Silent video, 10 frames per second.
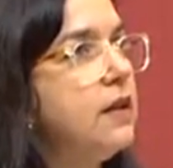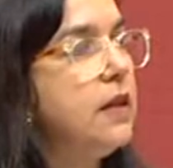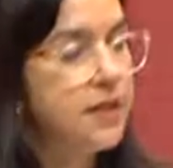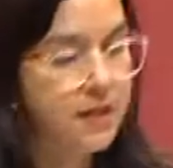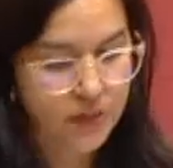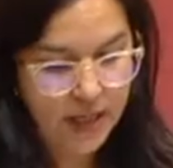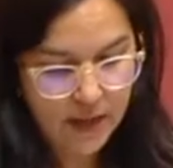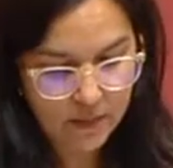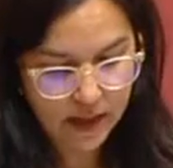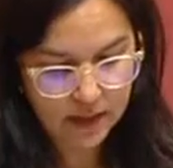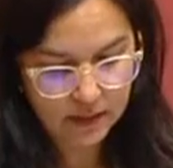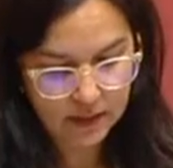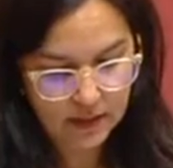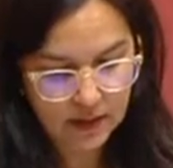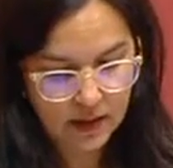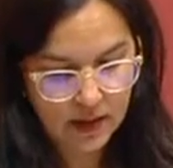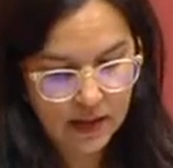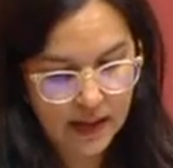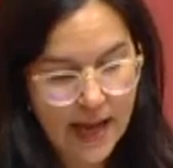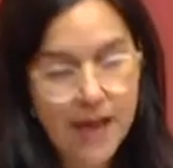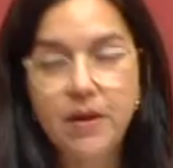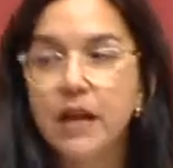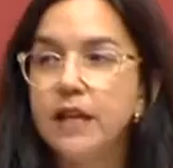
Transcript: in September, Labor